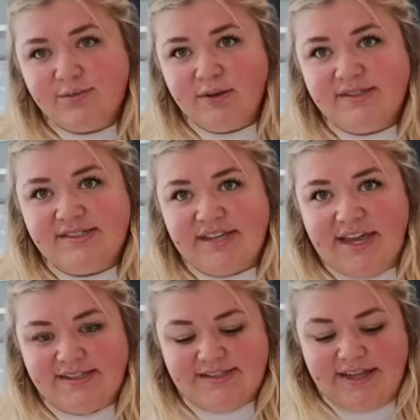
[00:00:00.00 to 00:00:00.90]
ones
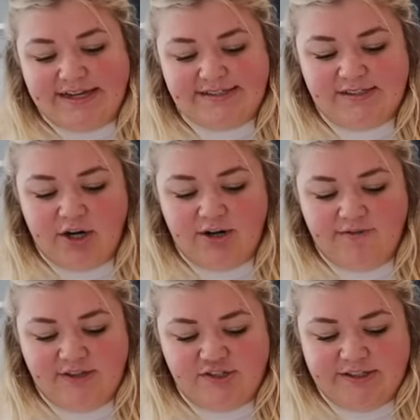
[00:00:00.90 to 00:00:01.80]
taste less
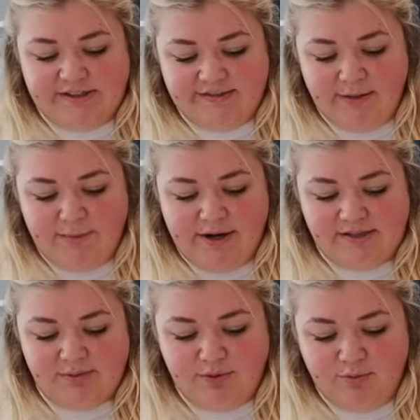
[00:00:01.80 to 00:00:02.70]
artificial compared to
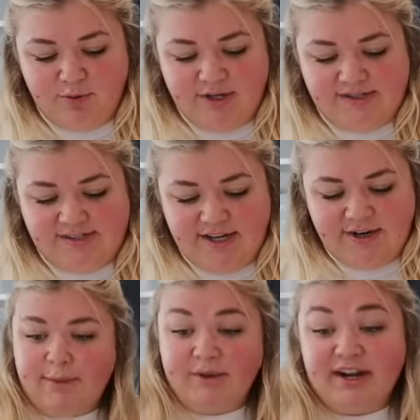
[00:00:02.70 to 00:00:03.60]
the Bloom ones. So
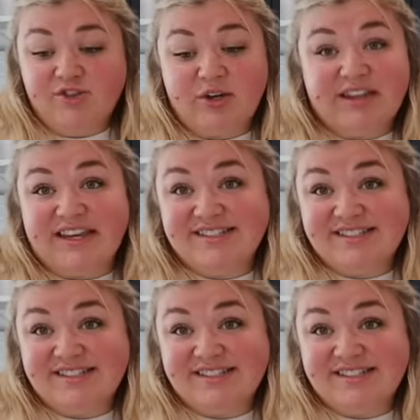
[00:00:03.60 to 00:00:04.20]
I'm gonna drink these